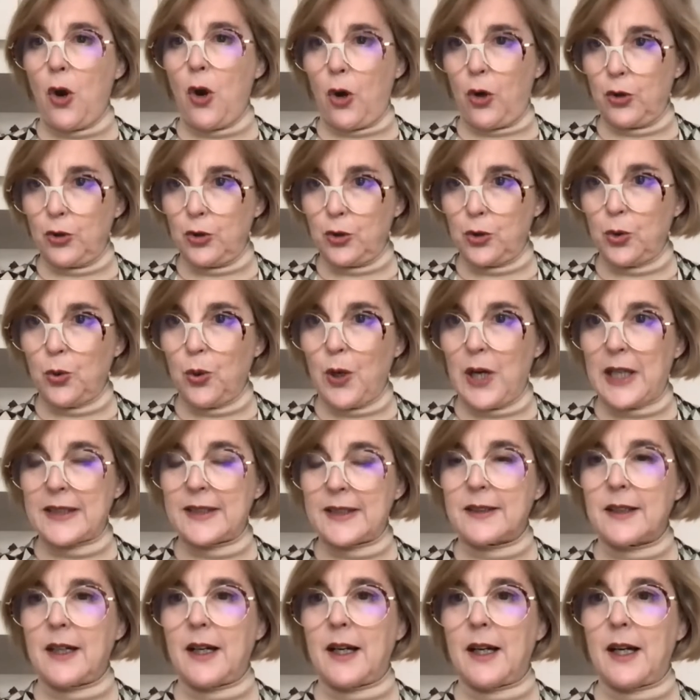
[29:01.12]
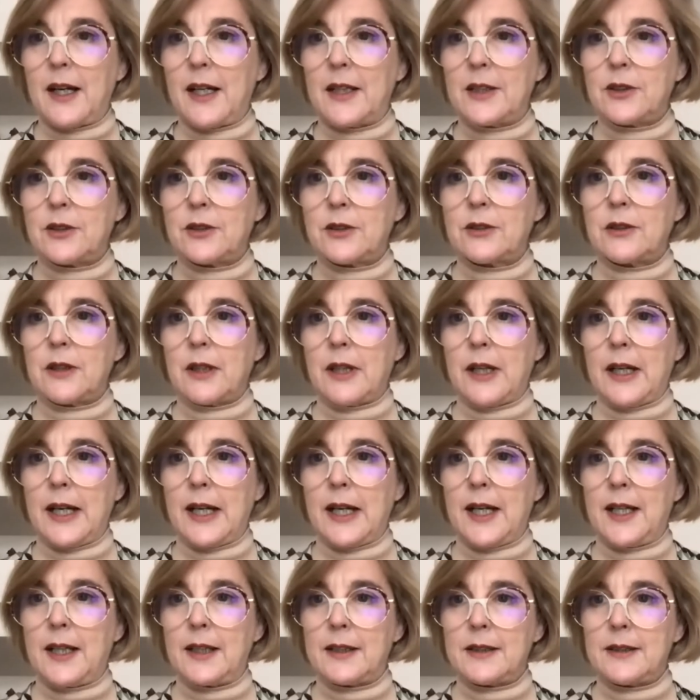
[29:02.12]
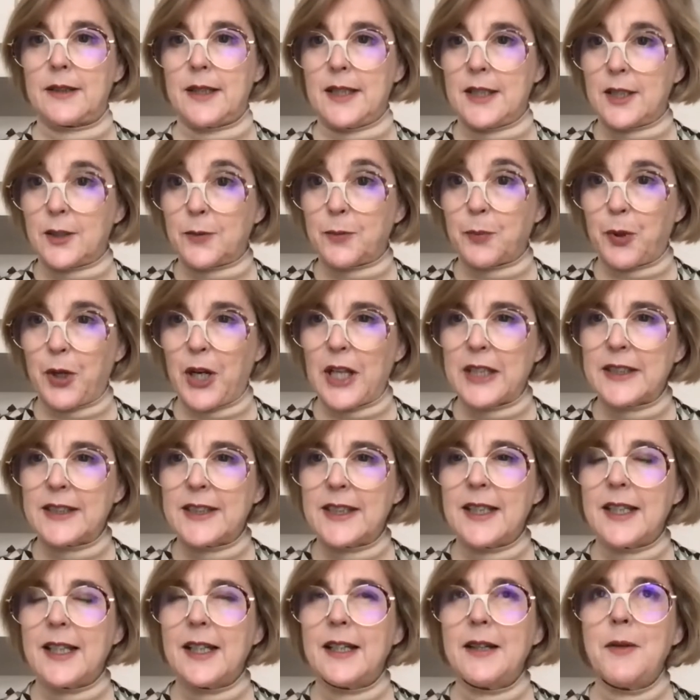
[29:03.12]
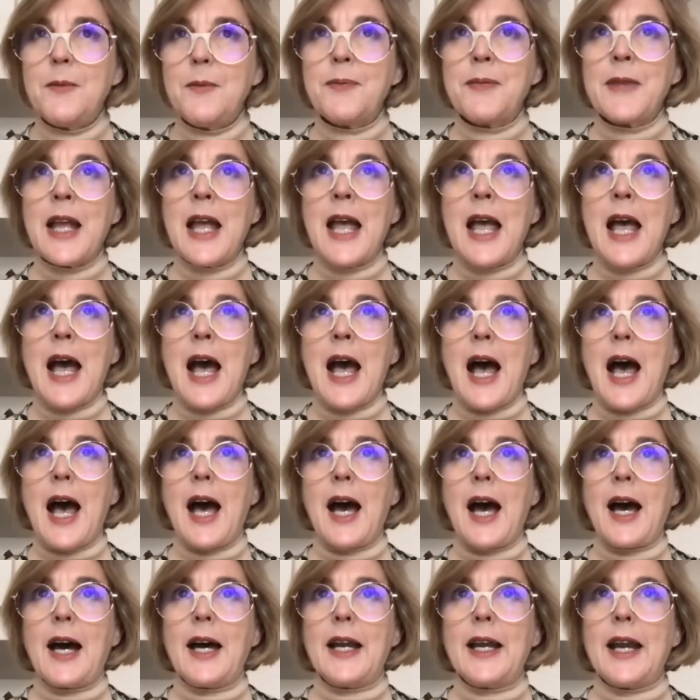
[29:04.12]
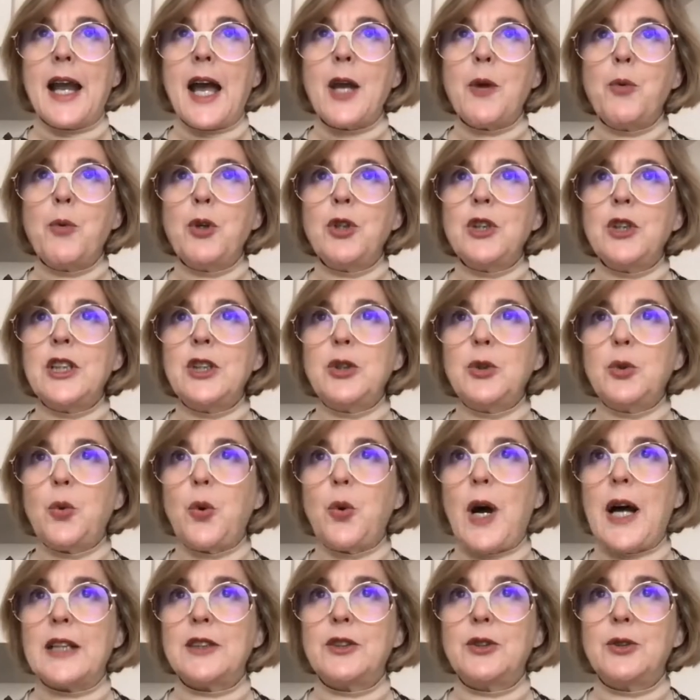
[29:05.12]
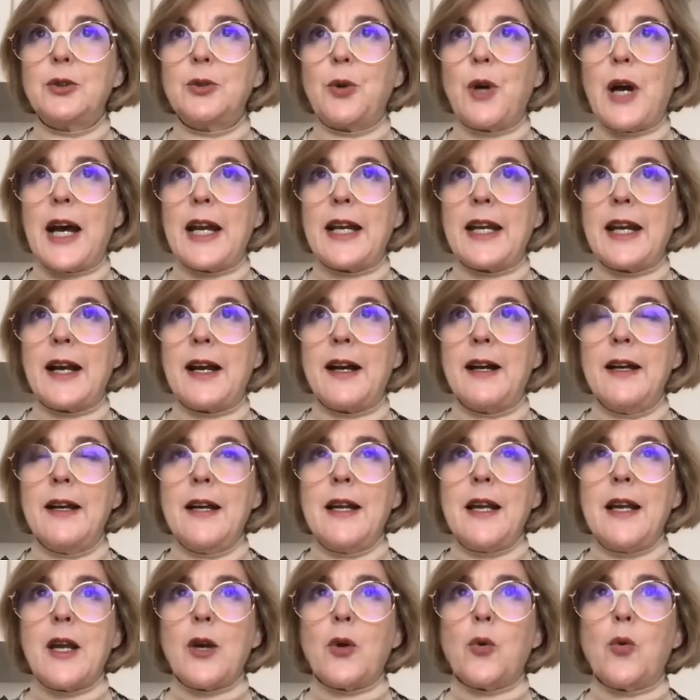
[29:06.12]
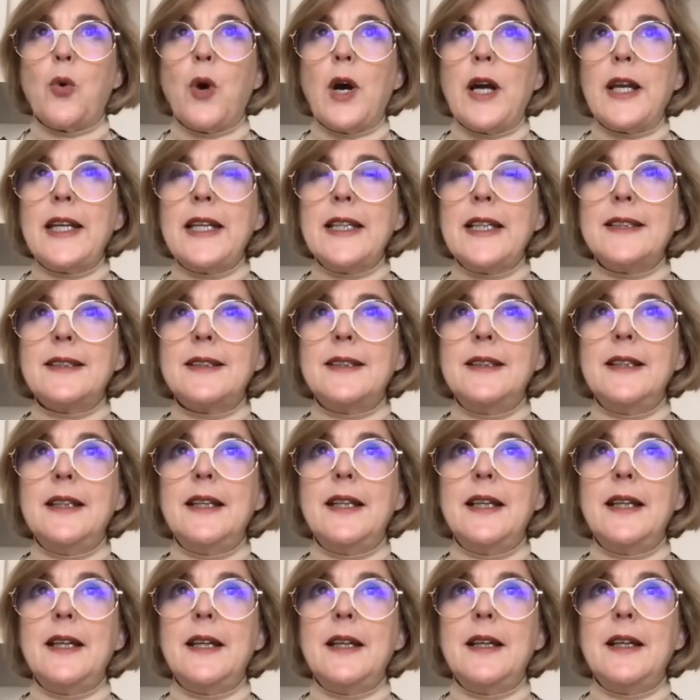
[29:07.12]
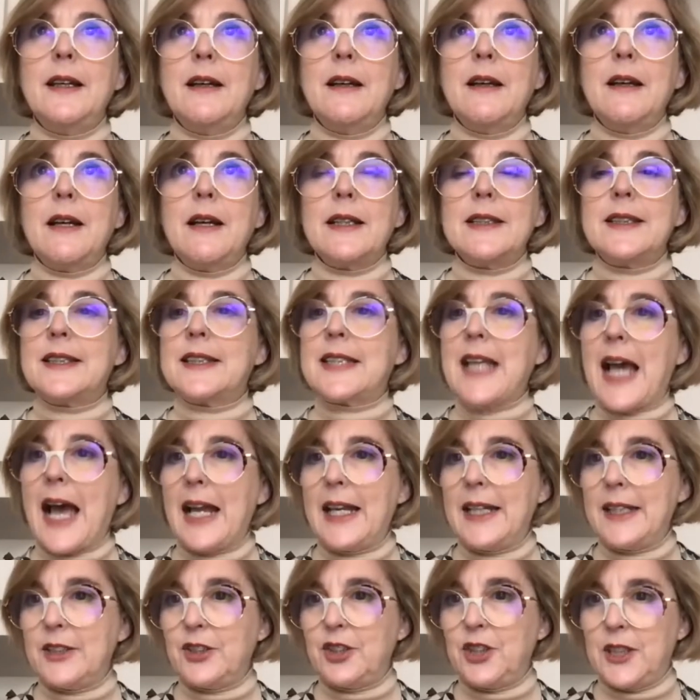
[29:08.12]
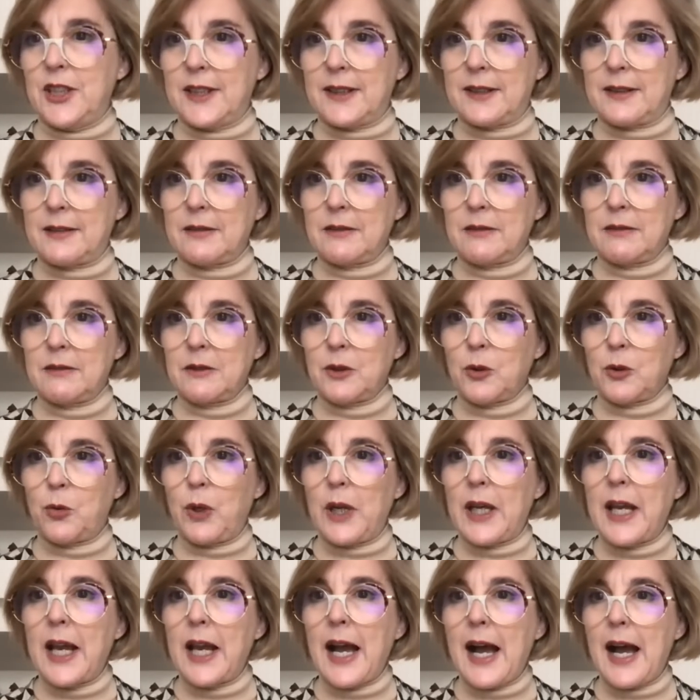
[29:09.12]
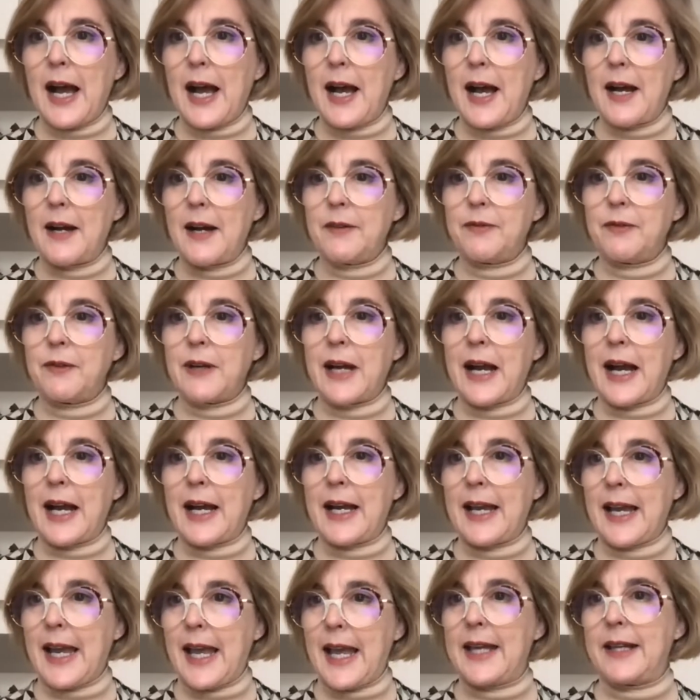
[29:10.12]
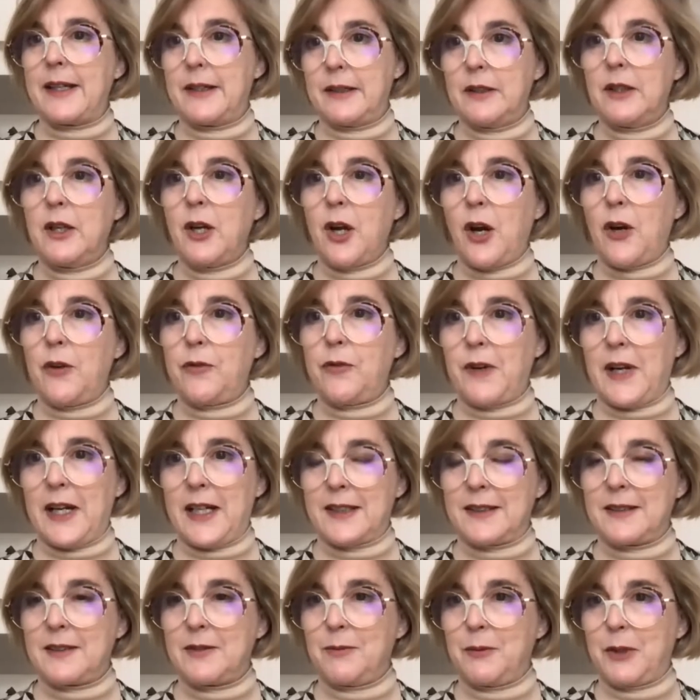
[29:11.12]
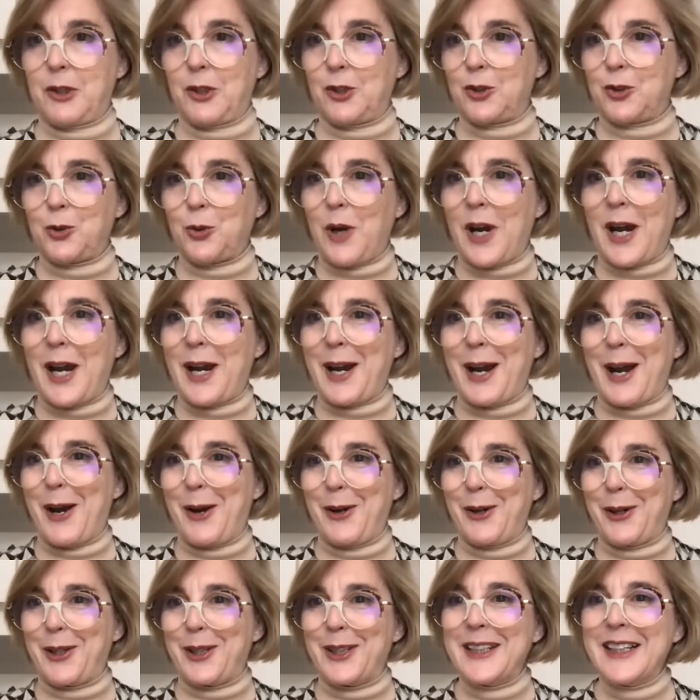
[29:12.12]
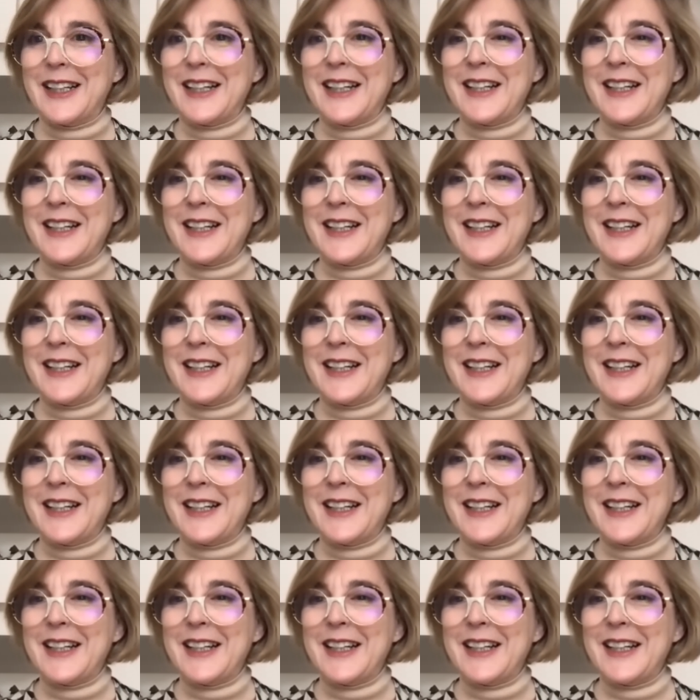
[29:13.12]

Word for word: on you as, as, as its president. And I wanted to ask you, Ana, what is the challenges we have ahead of us? Because you are our,